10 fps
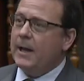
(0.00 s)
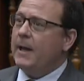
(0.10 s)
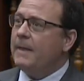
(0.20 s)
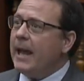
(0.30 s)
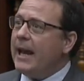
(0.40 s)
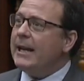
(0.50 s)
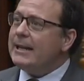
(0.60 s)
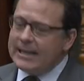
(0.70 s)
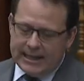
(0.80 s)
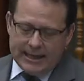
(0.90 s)
They
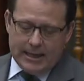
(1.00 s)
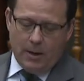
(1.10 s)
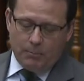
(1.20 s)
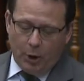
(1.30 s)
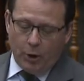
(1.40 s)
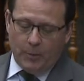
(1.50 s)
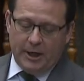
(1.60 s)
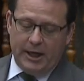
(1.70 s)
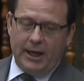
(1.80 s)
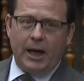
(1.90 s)
need
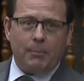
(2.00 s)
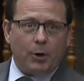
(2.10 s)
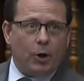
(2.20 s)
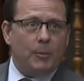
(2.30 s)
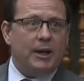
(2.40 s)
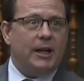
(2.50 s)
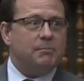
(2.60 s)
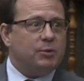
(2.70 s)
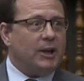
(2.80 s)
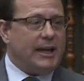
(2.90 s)
a permanent
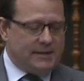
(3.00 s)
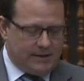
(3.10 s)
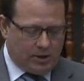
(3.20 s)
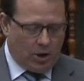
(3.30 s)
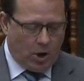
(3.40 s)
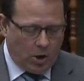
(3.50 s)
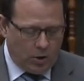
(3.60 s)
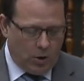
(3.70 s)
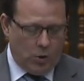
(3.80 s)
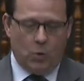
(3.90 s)
place to call
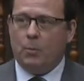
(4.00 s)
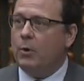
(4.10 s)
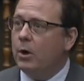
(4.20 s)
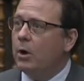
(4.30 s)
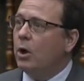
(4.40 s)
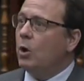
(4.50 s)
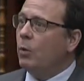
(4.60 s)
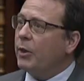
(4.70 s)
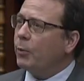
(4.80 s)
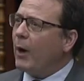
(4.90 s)
home,
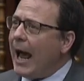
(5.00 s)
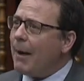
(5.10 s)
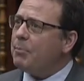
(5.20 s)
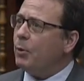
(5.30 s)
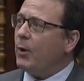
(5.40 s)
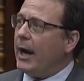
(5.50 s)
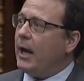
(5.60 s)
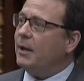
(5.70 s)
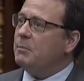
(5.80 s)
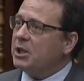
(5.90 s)
with
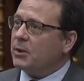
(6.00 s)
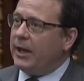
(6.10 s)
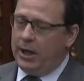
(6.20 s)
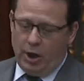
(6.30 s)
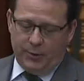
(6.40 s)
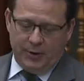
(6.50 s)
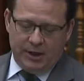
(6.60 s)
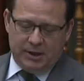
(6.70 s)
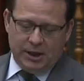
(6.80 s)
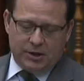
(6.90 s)
wraparound mental health and
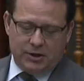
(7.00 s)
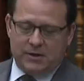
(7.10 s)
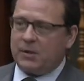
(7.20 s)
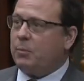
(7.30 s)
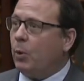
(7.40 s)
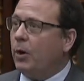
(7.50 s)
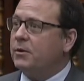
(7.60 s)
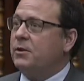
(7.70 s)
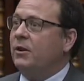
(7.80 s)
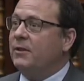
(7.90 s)
addiction support
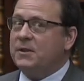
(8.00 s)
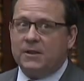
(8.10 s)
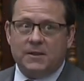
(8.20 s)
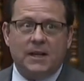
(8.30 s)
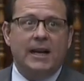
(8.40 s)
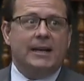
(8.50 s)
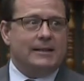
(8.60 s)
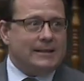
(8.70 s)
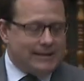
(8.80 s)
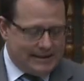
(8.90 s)
services to
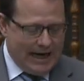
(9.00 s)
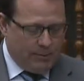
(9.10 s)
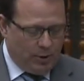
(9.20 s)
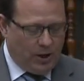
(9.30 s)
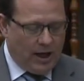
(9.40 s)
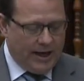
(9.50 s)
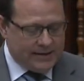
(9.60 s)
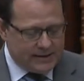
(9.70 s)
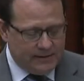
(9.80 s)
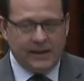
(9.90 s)
stabilize
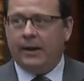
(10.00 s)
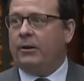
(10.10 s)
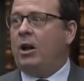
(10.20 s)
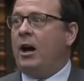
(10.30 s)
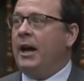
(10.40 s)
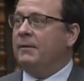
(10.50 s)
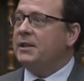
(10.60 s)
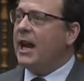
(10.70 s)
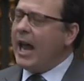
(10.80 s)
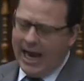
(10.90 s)
their lives.
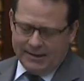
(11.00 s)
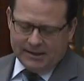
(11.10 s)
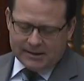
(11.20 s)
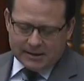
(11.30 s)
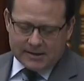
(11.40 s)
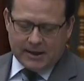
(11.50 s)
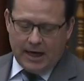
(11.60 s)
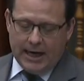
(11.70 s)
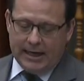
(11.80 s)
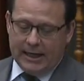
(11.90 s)
As a
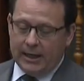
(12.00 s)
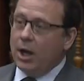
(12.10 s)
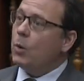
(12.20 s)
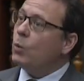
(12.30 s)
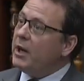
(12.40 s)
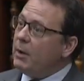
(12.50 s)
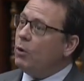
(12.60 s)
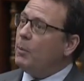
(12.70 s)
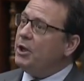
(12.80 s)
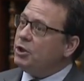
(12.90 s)
society, we will
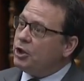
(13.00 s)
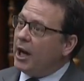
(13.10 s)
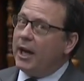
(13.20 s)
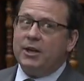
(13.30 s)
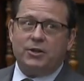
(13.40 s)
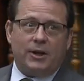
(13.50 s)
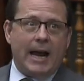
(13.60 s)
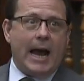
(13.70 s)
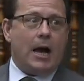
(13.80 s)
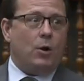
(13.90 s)
be judged on
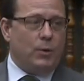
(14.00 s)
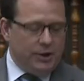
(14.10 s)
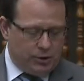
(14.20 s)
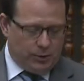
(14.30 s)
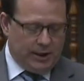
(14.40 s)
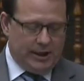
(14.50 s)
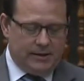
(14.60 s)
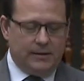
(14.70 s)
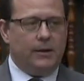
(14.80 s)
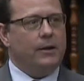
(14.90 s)
how we
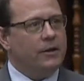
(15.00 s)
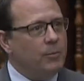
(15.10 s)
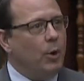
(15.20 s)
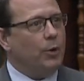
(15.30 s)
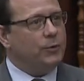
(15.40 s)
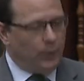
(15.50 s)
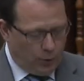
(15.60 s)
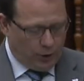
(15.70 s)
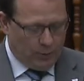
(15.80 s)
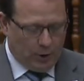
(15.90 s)
treat the most
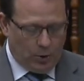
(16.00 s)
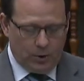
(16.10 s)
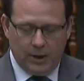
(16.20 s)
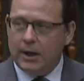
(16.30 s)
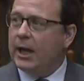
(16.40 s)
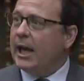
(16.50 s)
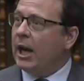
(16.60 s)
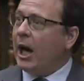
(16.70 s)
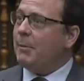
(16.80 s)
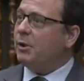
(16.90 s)
vulnerable. And
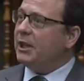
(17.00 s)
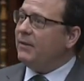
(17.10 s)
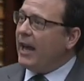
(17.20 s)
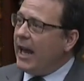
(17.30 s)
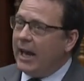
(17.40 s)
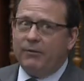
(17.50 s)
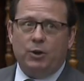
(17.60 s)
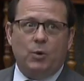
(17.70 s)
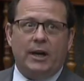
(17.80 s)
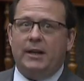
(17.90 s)
I believe
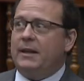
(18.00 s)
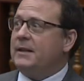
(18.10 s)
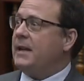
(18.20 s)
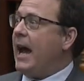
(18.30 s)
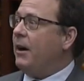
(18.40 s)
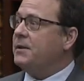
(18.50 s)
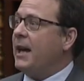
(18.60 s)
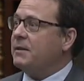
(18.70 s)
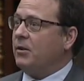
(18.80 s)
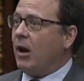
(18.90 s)
everyone in this House has
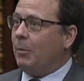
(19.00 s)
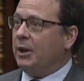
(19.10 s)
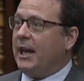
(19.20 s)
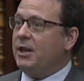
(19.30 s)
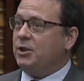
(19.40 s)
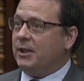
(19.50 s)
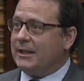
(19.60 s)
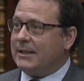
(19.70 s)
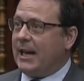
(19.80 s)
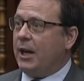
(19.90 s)
an obligation to
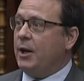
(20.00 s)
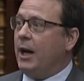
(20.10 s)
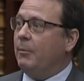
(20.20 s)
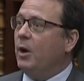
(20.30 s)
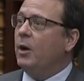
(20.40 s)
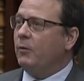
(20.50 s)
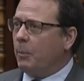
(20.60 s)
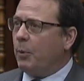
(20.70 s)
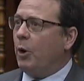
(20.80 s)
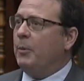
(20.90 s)
stand up for
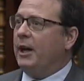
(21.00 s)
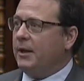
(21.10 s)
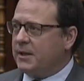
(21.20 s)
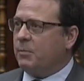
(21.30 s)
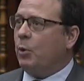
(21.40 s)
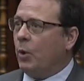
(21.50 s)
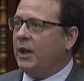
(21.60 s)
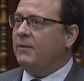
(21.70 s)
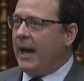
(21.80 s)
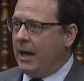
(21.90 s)
permanent supportive
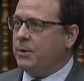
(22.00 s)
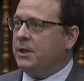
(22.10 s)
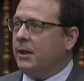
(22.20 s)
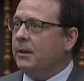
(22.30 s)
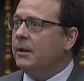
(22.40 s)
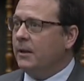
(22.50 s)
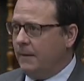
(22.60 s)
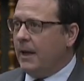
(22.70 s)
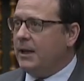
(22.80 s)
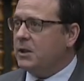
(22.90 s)
housing.
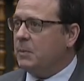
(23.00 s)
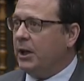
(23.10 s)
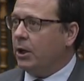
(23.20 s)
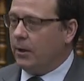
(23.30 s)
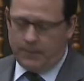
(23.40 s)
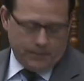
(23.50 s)
Thank you, Speaker.